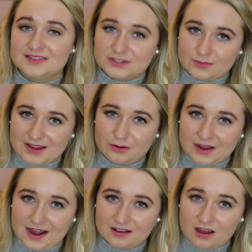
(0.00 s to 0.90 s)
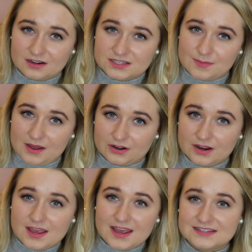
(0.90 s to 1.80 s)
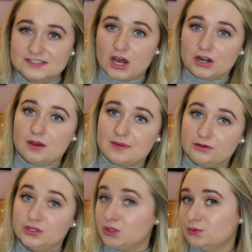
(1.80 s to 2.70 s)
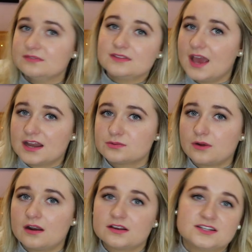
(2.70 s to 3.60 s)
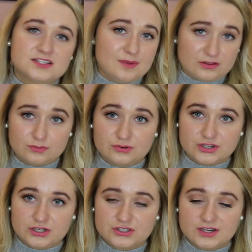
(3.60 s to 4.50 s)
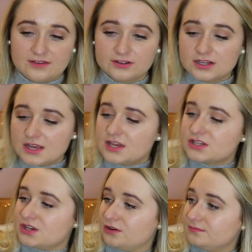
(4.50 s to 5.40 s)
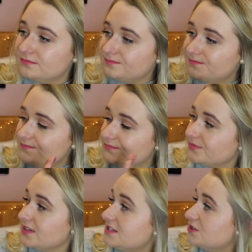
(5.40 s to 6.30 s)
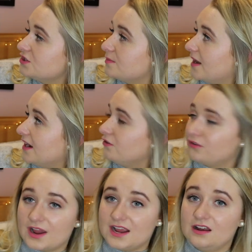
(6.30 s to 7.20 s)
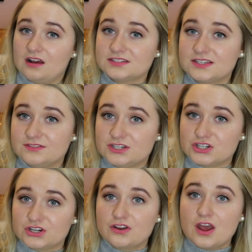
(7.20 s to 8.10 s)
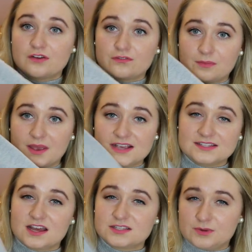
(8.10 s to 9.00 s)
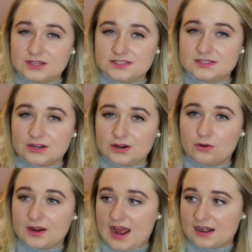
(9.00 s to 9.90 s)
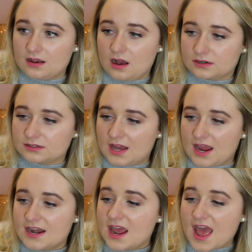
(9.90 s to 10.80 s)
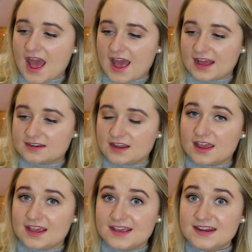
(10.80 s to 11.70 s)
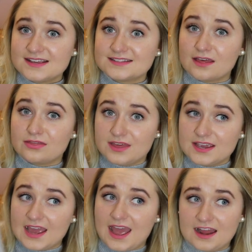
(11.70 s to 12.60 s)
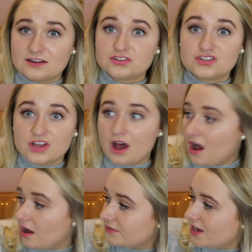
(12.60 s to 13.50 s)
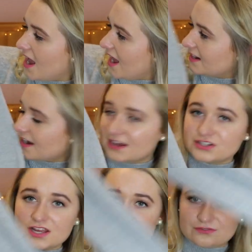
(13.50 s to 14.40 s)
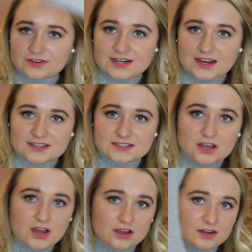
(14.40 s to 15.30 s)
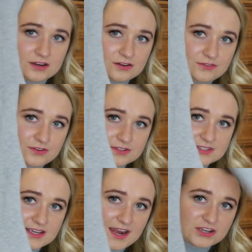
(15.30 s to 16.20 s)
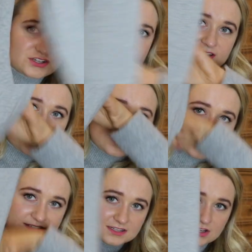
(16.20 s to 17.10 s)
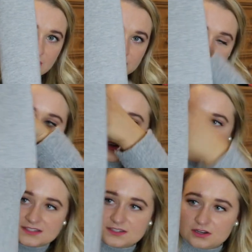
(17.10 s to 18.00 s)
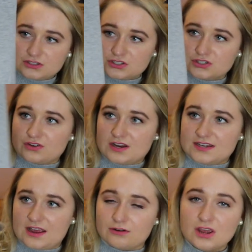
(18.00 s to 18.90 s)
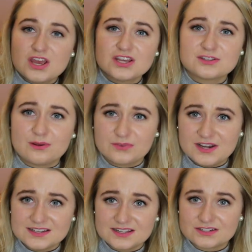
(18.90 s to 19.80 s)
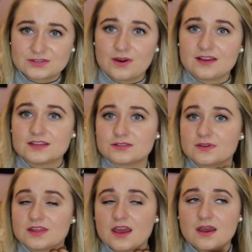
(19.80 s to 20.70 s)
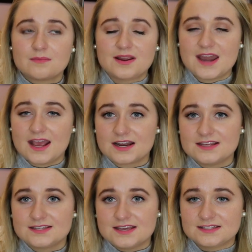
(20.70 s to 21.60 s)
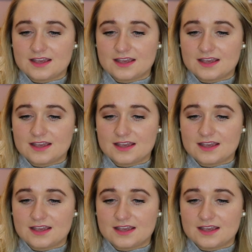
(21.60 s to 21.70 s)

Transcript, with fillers: That's why organic cotton is better. It's not about you and the end product, it's about the production level. So this is just a plain grey long sleeve t-shirt from ASOS, but it's their organic cotton line, and it is thick and soft, and it actually has a really nice cut. I don't know if you can see, it actually has like a nice little cut in the waist. It's not just straight down. So I'm really excited to wear this with my necklaces.